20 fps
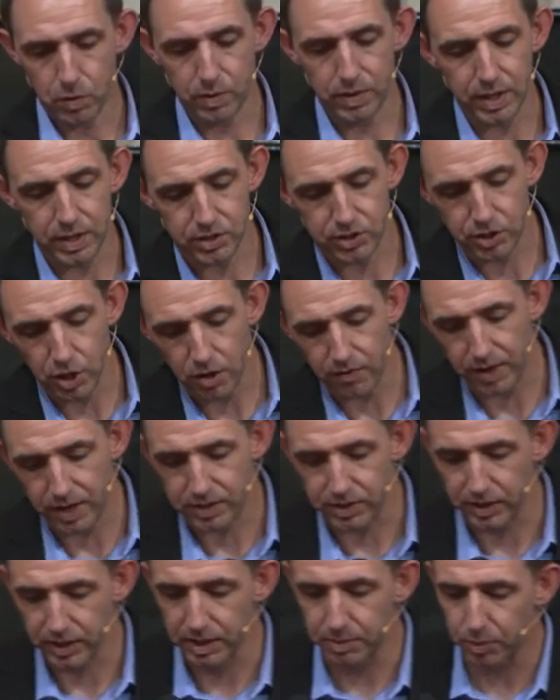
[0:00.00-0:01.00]
When the
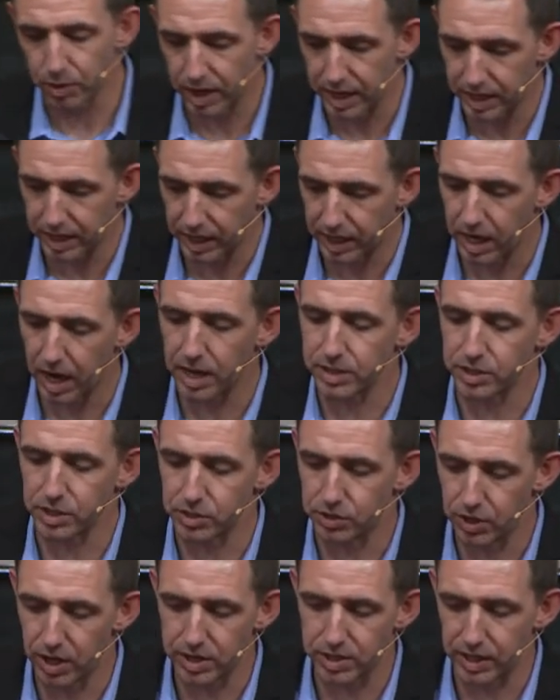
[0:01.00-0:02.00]
Soviets liberated a
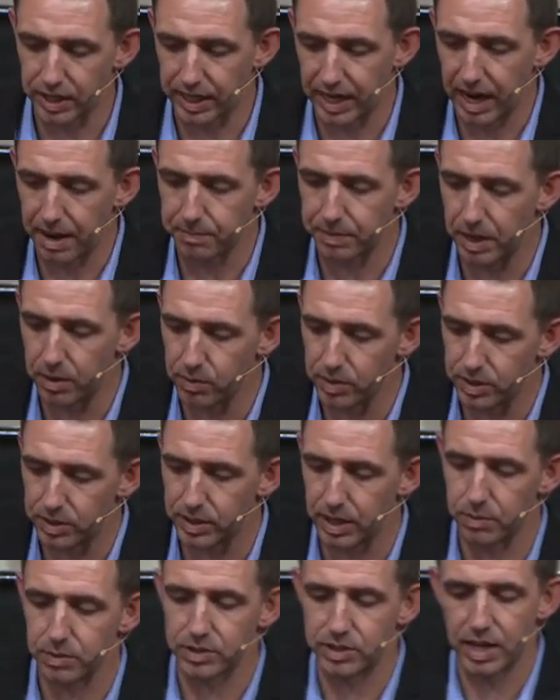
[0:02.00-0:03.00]
concentration camp, they
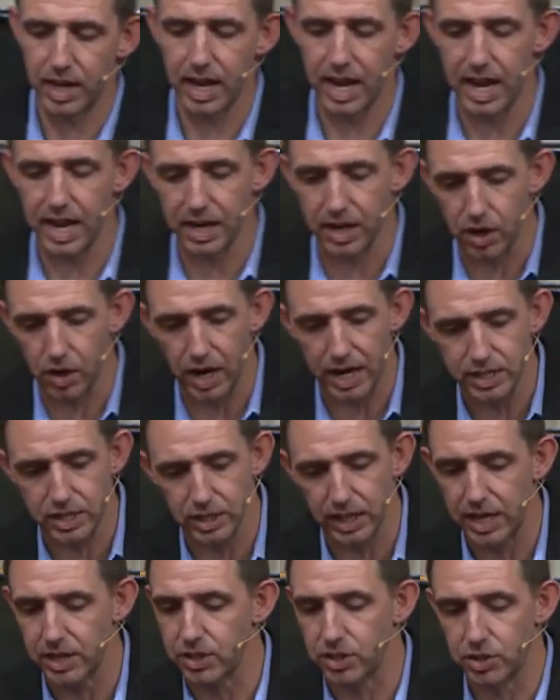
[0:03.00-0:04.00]
would, they would say, Hey,
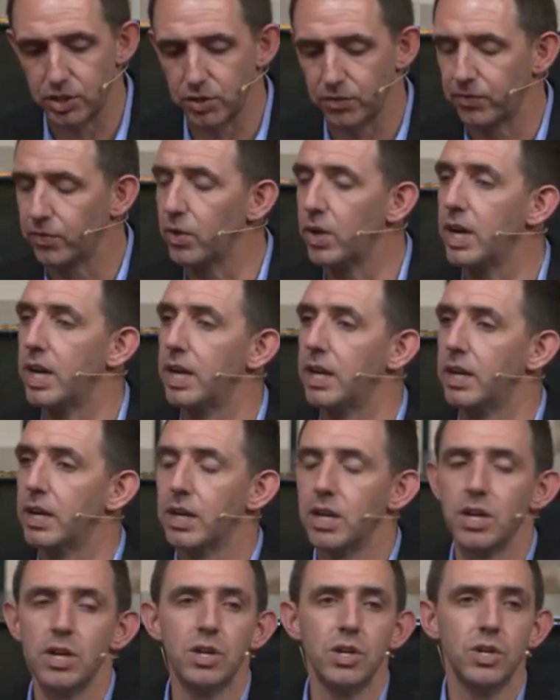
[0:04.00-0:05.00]
congratulations, you're free,
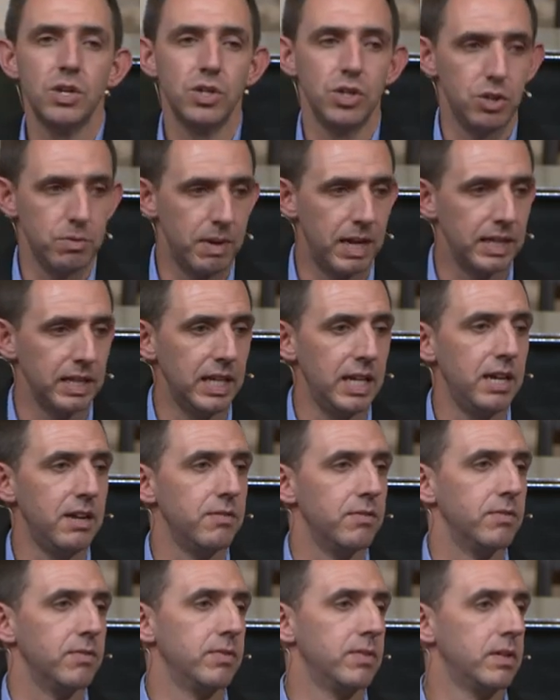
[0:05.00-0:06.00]
you may
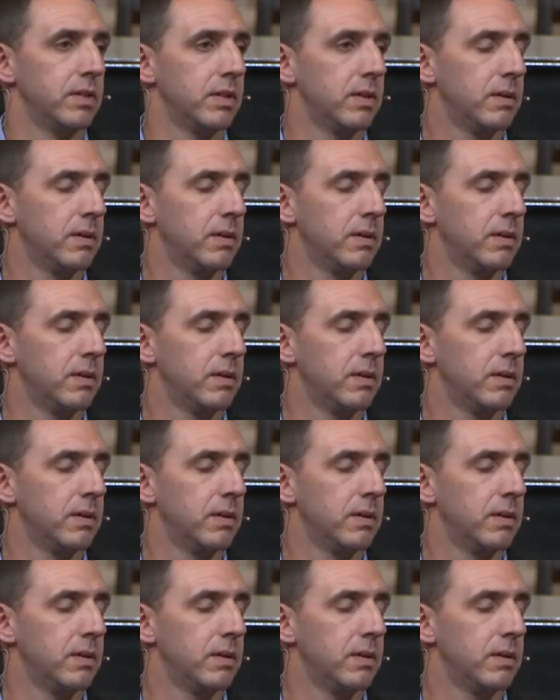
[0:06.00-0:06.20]
leave.